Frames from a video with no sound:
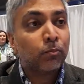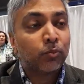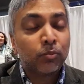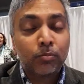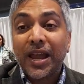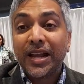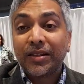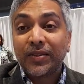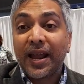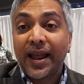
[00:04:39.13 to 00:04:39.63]

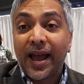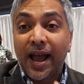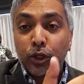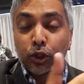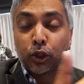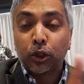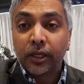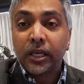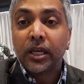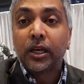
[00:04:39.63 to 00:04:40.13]
make that
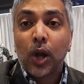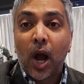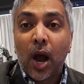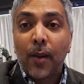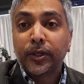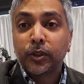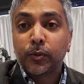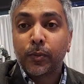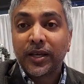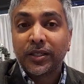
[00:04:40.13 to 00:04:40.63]
actual
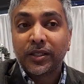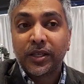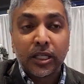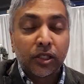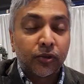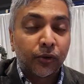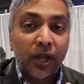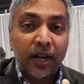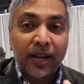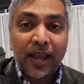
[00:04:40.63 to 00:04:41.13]
economics make sense
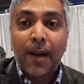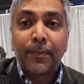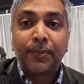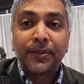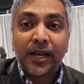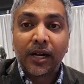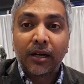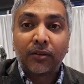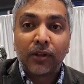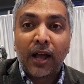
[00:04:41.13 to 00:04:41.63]
for the
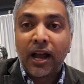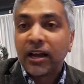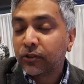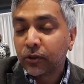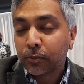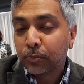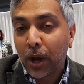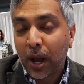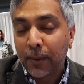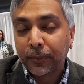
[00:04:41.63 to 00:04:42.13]
capitative
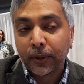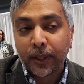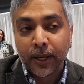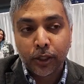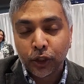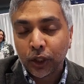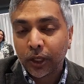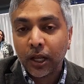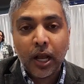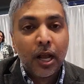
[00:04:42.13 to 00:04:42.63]
licensed
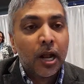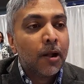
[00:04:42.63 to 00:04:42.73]
population.